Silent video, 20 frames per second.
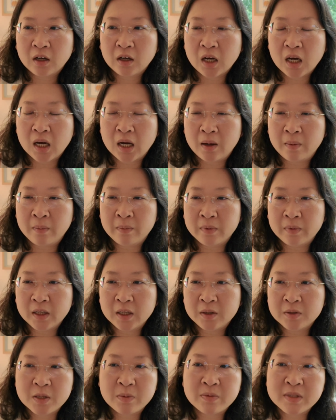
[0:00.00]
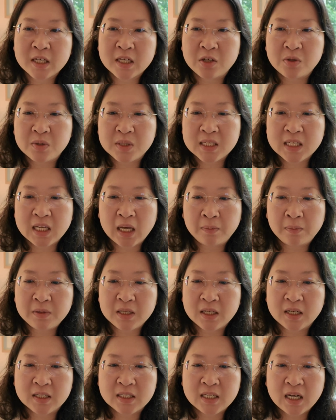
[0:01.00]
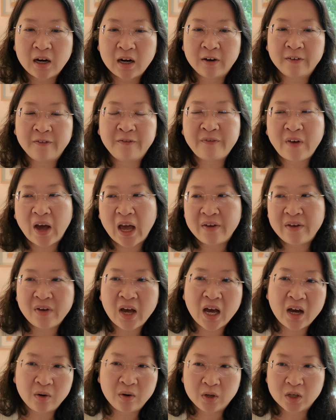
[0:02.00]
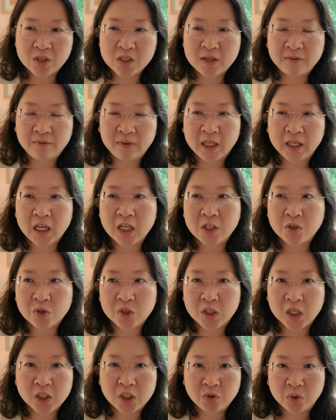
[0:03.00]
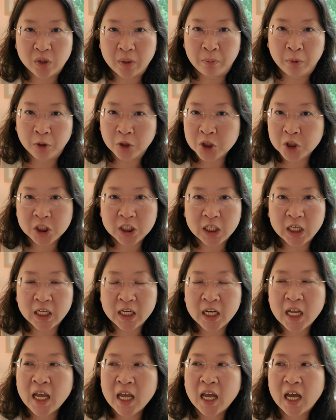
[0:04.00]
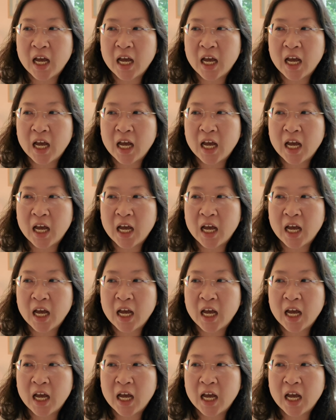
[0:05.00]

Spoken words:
it's almost like you skipped an entire 5 hours of like introductory bullshit,